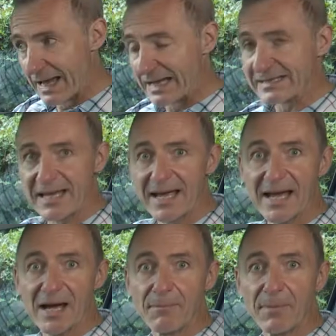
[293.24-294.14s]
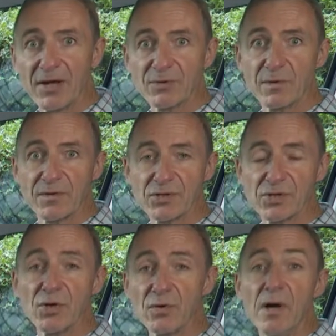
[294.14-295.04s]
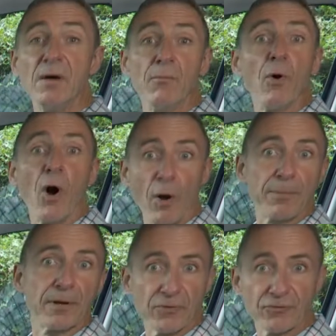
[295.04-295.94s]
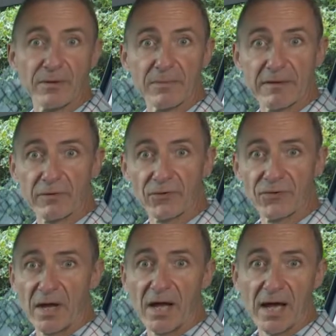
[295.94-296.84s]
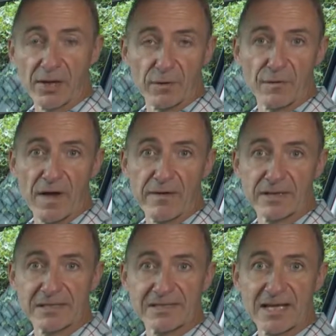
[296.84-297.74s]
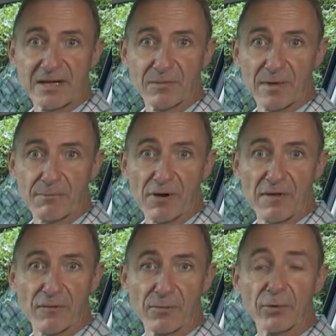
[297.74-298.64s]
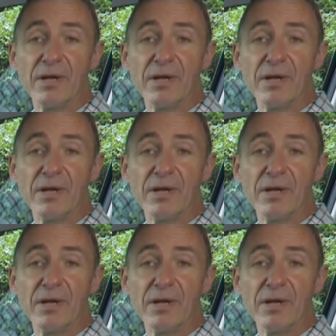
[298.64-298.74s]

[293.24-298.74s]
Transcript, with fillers: as here, but with the two more opulent trim levels, uh, you're favored instead with a preferable